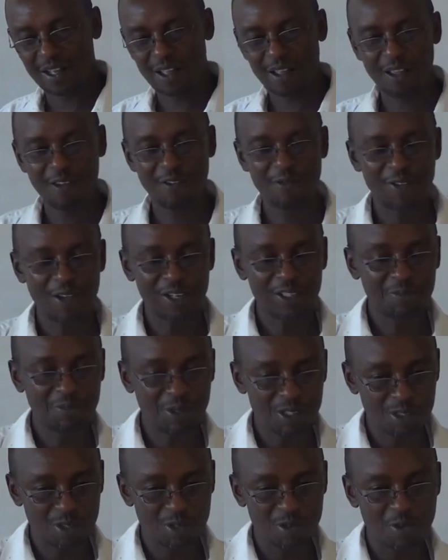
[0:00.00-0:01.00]
If that
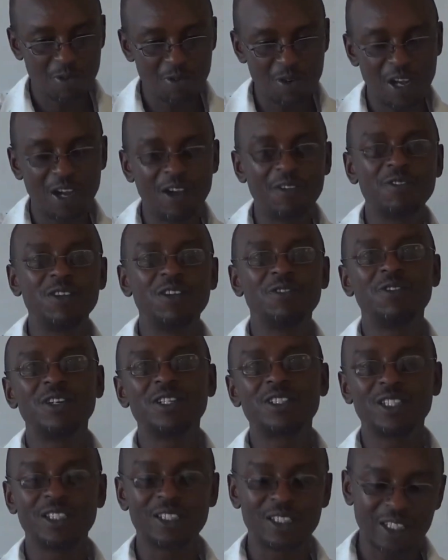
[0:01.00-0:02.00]
person would have
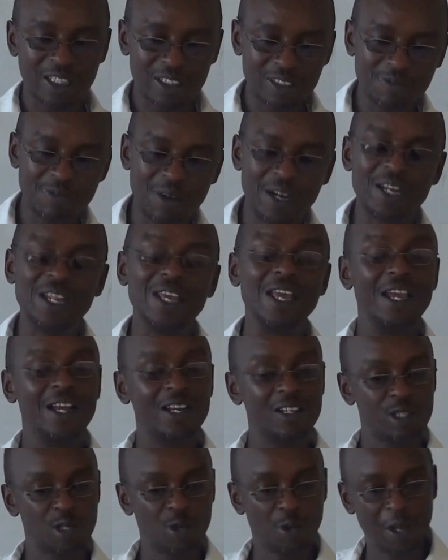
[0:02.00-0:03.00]
invested that money
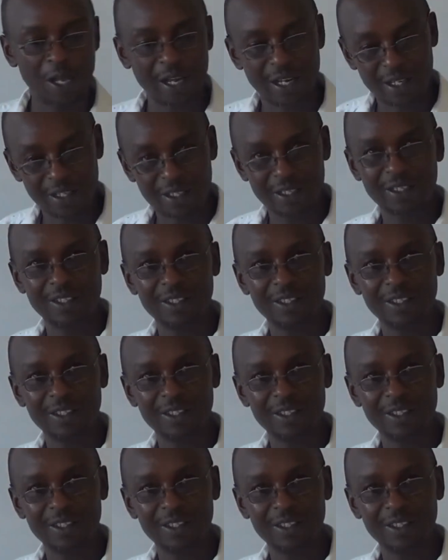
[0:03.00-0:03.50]
elsewhere,